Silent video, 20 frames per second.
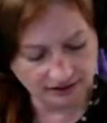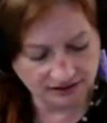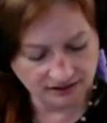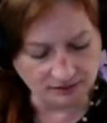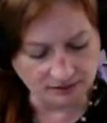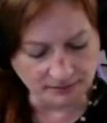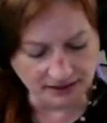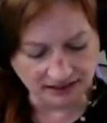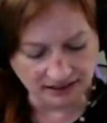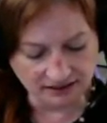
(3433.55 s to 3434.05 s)

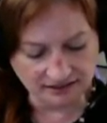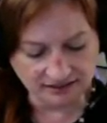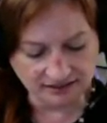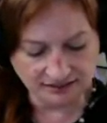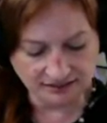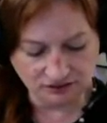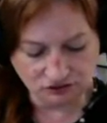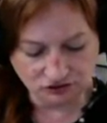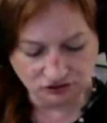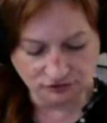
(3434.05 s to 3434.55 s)
to make a
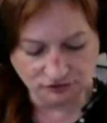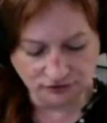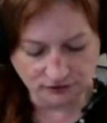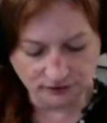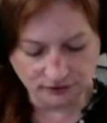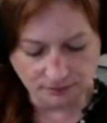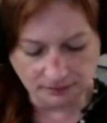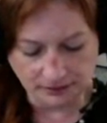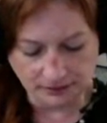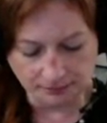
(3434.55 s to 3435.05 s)
decision for
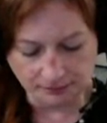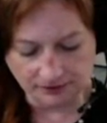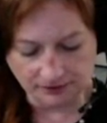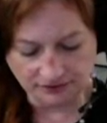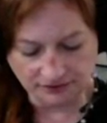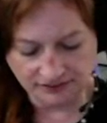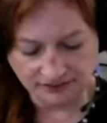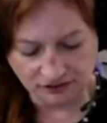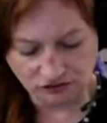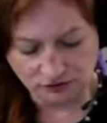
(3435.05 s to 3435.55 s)
the people of
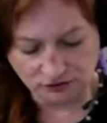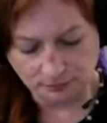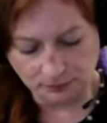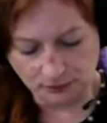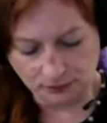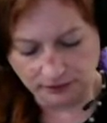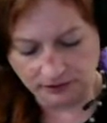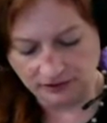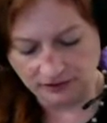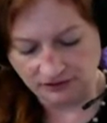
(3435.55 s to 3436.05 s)
such
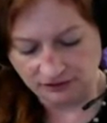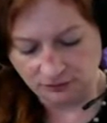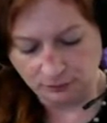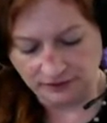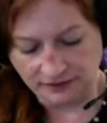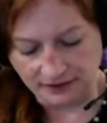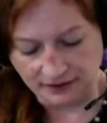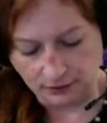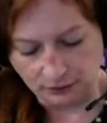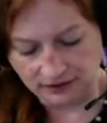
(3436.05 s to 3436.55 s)
importance
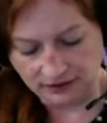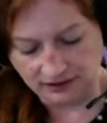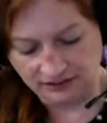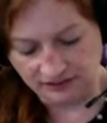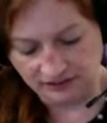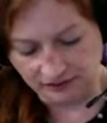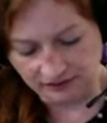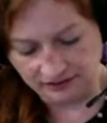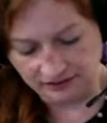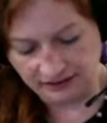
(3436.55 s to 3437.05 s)
without
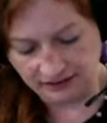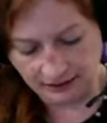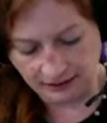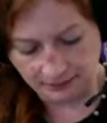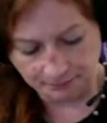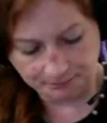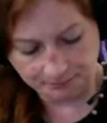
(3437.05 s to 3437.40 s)
consulting them?